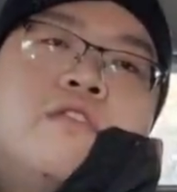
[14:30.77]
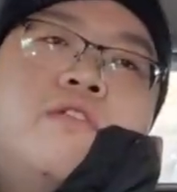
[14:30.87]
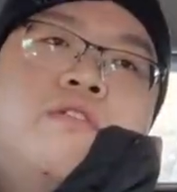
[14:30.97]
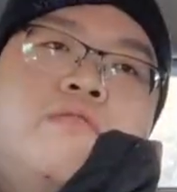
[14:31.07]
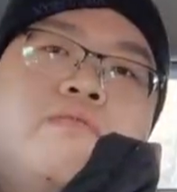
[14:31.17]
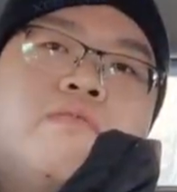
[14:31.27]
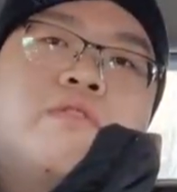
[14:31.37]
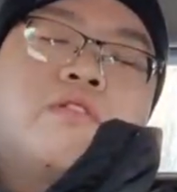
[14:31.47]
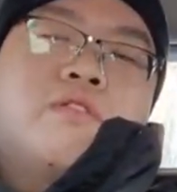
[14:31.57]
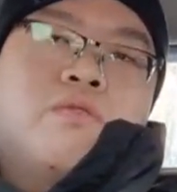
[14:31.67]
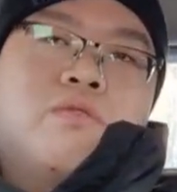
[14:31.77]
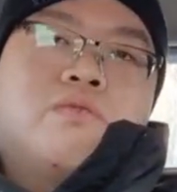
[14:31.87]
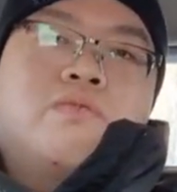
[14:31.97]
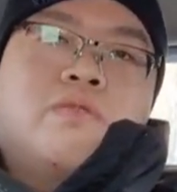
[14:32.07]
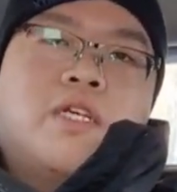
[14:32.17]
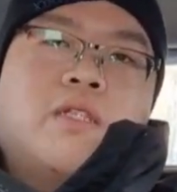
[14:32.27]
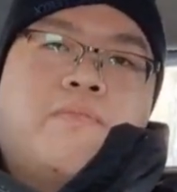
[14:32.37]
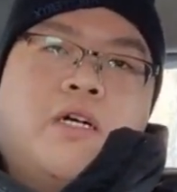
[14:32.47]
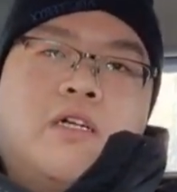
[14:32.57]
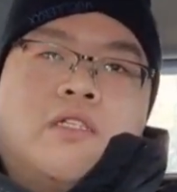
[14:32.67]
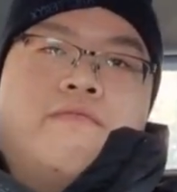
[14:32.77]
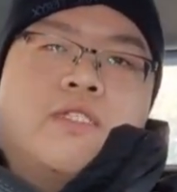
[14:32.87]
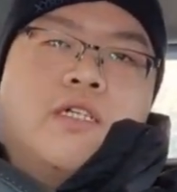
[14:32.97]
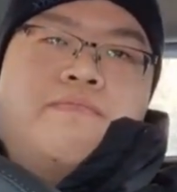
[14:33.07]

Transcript: you lose that part of the